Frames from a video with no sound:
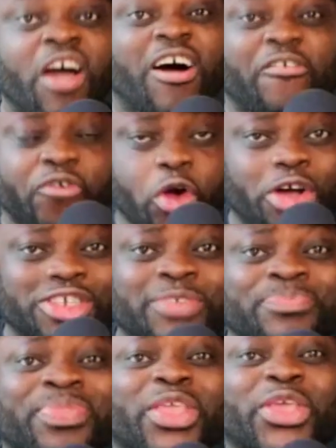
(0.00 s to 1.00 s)
Of course,
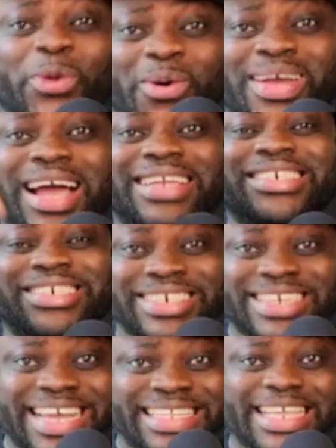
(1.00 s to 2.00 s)
you can
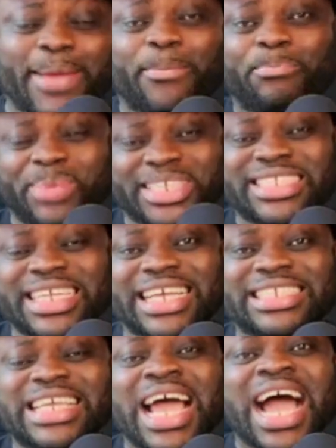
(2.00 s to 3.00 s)
create a
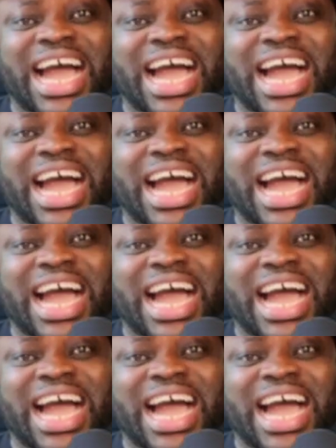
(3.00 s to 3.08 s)
business